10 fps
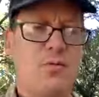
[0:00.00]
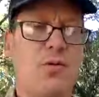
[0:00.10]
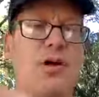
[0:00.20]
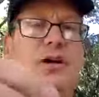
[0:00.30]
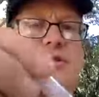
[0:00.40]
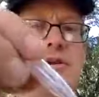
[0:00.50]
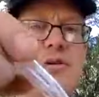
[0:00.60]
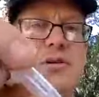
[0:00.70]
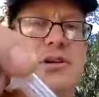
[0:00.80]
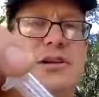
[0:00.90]
What I'll
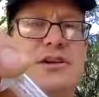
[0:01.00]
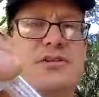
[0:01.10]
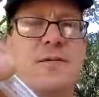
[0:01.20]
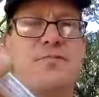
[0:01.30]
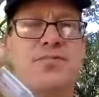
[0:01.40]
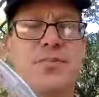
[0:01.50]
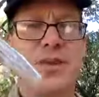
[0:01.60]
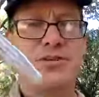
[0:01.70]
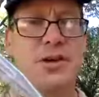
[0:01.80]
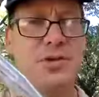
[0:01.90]
do with these,
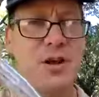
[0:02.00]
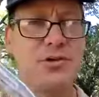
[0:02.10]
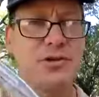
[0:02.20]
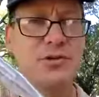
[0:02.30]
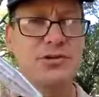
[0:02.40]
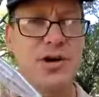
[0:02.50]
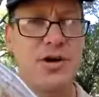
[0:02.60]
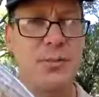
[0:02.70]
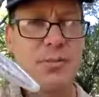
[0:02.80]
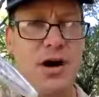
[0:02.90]
sometimes I'll do what's
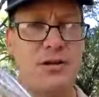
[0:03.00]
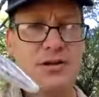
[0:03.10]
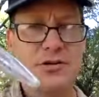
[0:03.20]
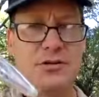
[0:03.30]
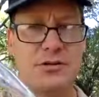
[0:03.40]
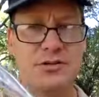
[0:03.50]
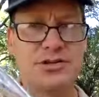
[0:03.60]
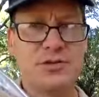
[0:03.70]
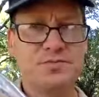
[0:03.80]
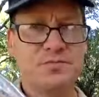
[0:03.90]
called a pollen
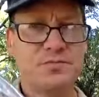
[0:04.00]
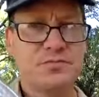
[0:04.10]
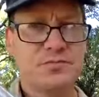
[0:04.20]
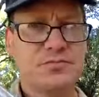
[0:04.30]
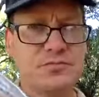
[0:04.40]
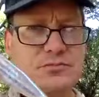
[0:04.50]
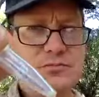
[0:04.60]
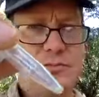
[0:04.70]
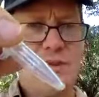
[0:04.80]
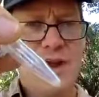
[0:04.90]
dilution,
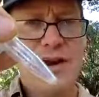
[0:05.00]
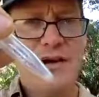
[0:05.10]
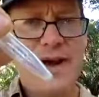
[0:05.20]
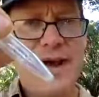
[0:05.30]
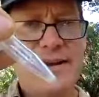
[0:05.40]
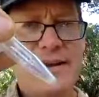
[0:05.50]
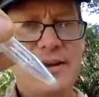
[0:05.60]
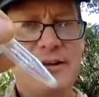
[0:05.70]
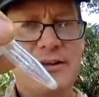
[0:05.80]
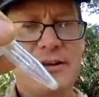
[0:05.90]
and I'll add in
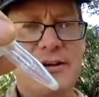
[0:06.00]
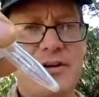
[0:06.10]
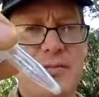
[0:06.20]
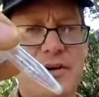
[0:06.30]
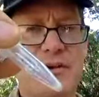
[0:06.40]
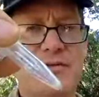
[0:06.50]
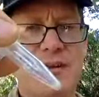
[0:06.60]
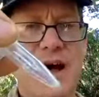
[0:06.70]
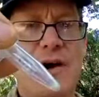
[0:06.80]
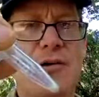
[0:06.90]
a little bit of
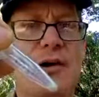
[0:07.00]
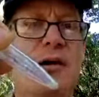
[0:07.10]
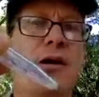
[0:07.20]
flour.